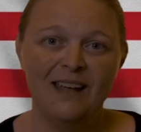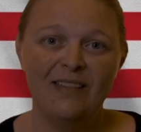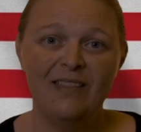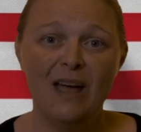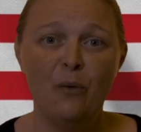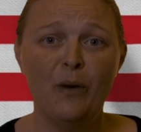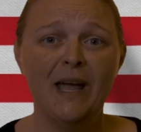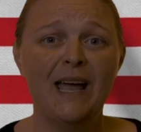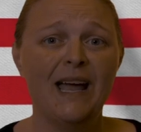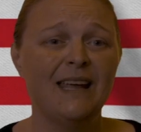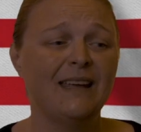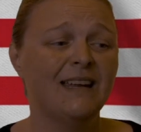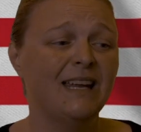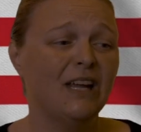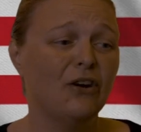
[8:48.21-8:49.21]
That way I
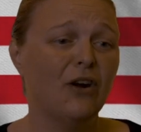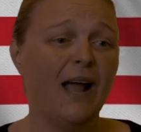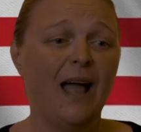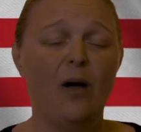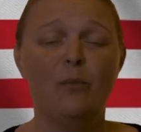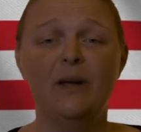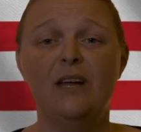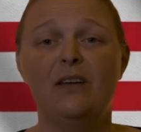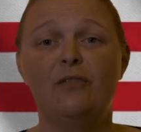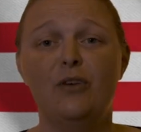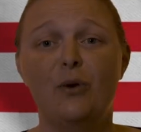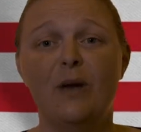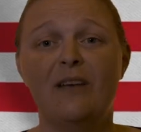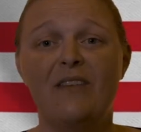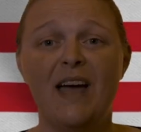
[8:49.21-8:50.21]
can hear how many of
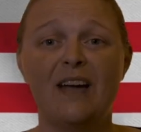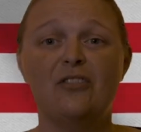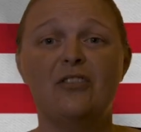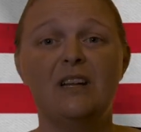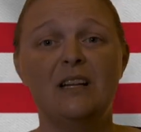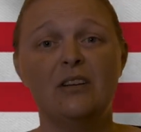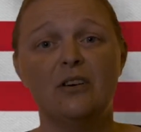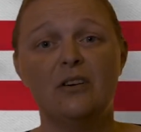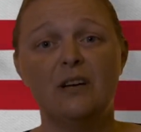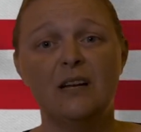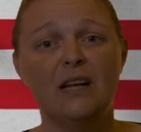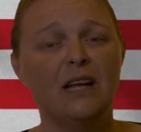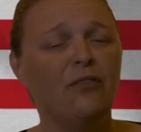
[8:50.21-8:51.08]
you have actually learned it.